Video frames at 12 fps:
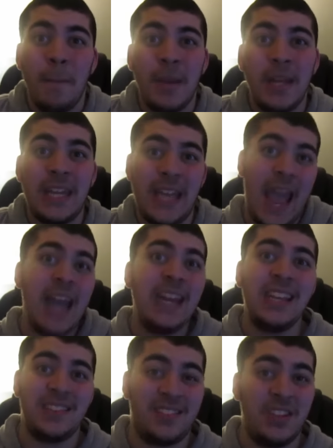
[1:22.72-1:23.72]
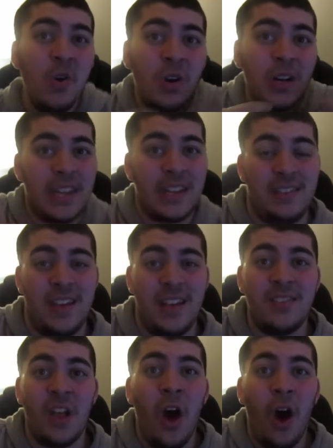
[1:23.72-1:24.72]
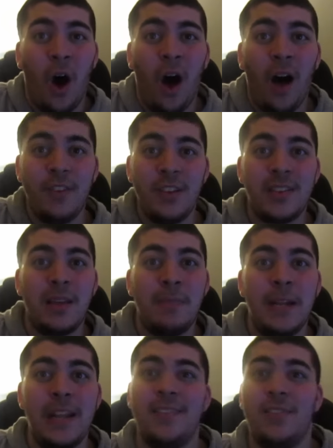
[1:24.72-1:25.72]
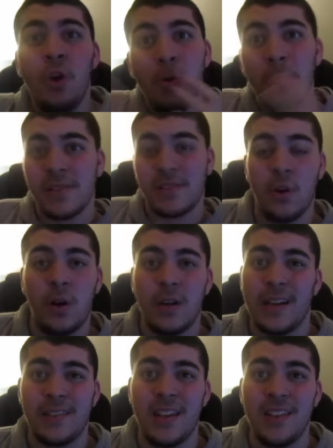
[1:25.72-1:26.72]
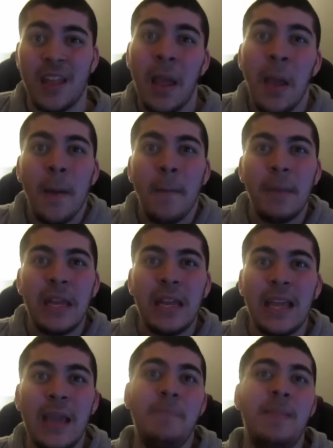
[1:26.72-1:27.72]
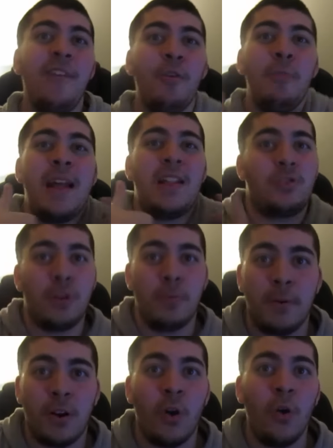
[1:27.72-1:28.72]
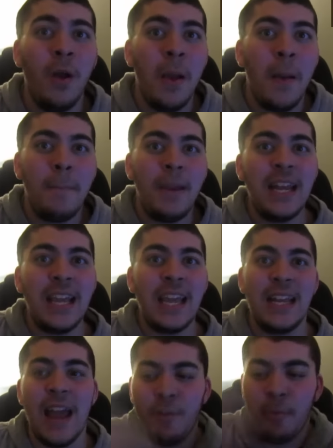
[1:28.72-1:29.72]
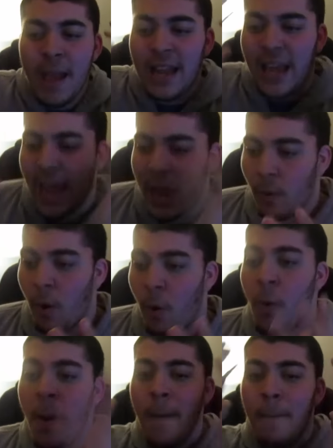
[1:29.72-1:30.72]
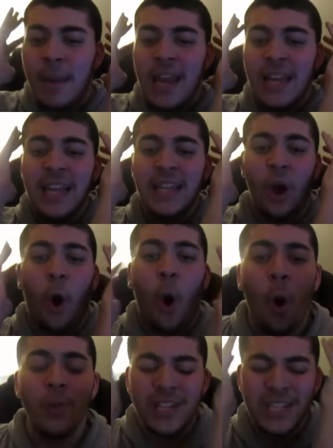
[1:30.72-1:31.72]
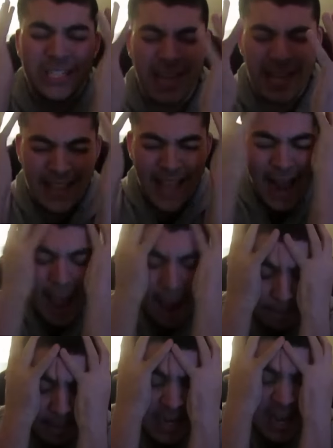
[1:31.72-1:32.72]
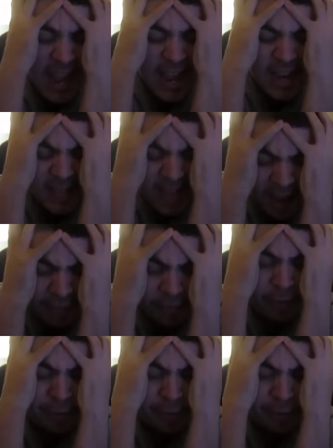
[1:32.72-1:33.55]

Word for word: meaning Eddie is still going to exist, obviously meaning Zoom is still going to exist, meaning he never met Supergirl, meaning he never met Arrow, meaning all the shit that happened never